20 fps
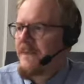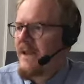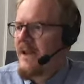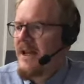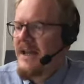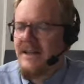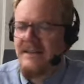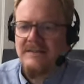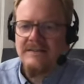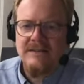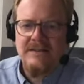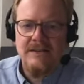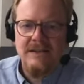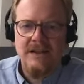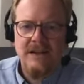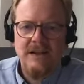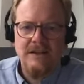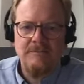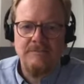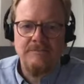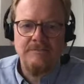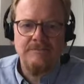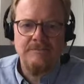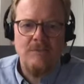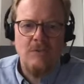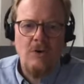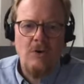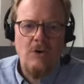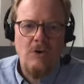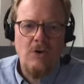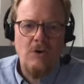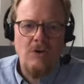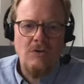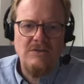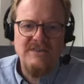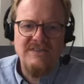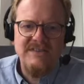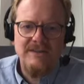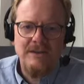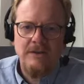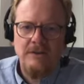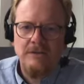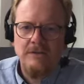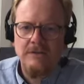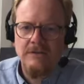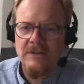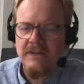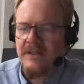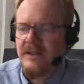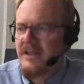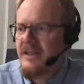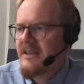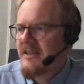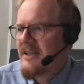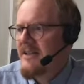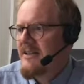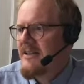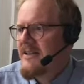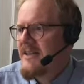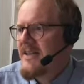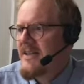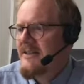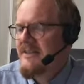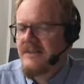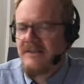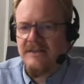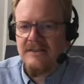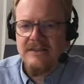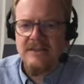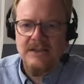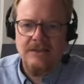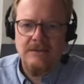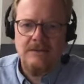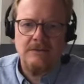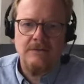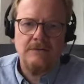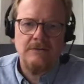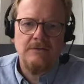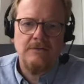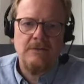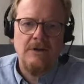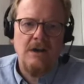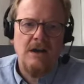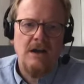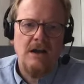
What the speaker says: And also it can lead to,